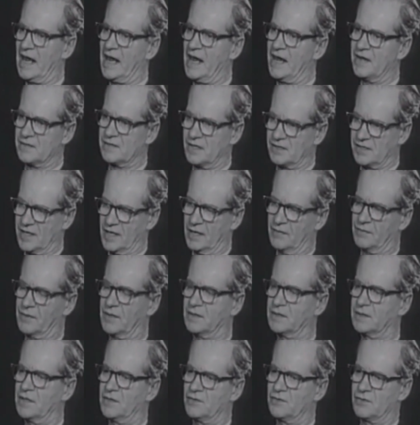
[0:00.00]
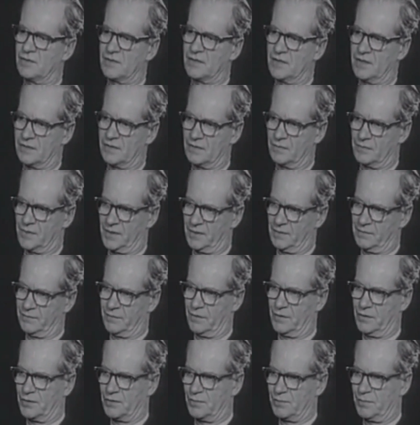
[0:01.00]
as a set of contingencies of
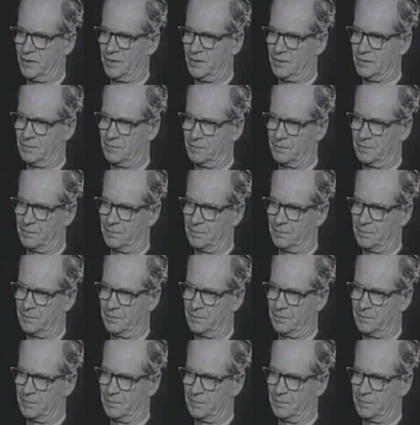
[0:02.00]
reinforcement.